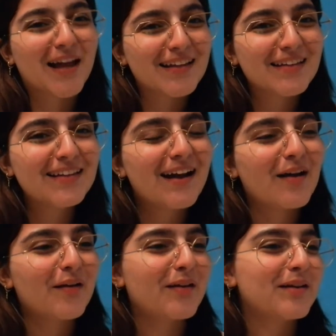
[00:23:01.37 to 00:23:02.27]
you liked it.
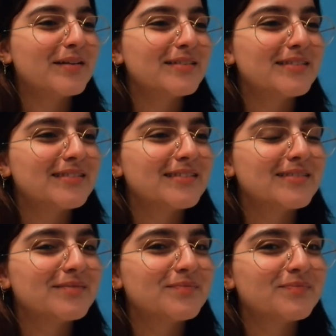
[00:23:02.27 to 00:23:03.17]

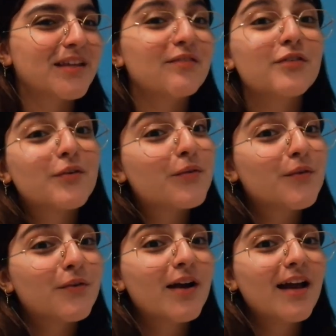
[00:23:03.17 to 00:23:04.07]
If
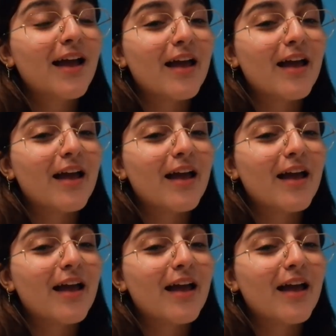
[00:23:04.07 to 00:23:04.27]
you